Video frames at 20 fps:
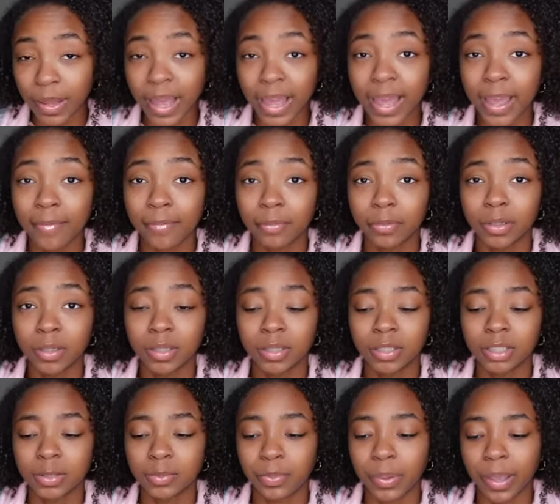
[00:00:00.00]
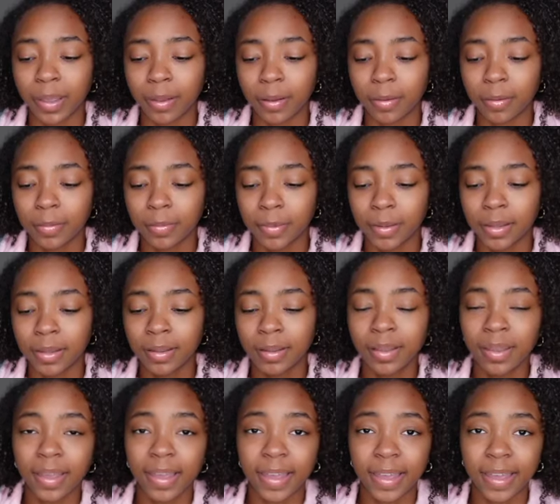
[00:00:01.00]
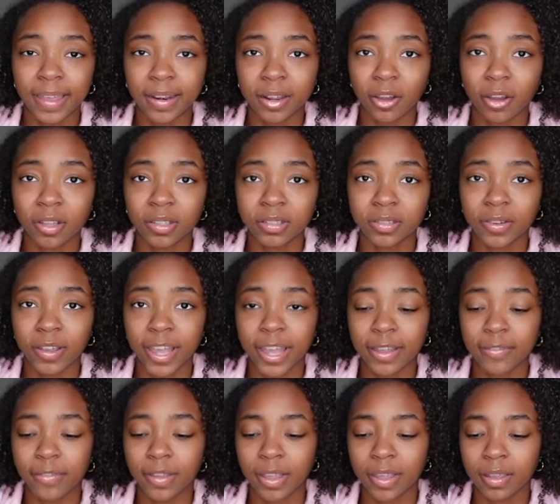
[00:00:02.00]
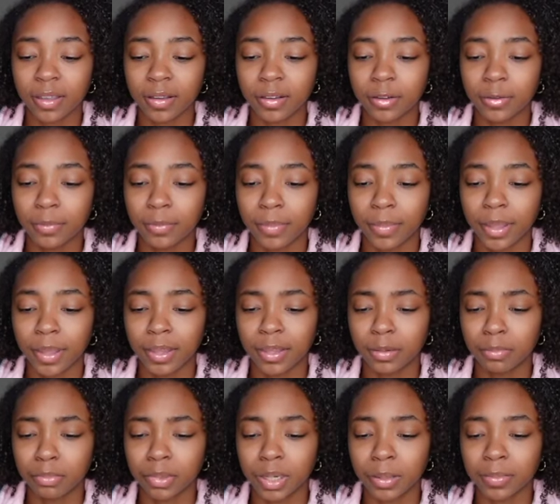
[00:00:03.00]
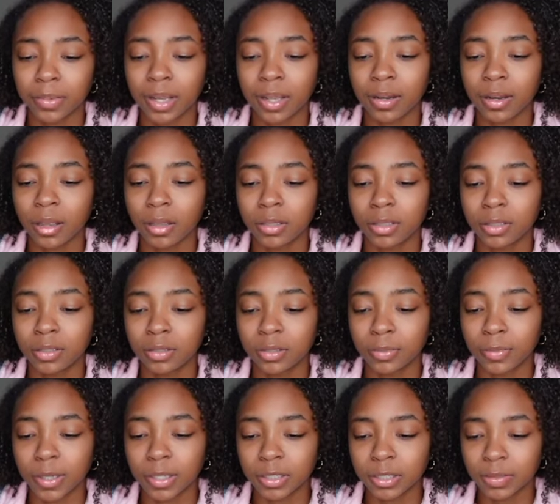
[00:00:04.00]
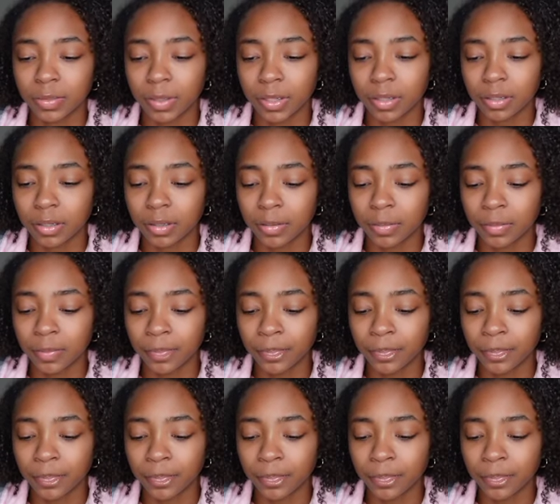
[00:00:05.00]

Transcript: I have a spam. And I also have a um, main, but I'm not logged into my spam.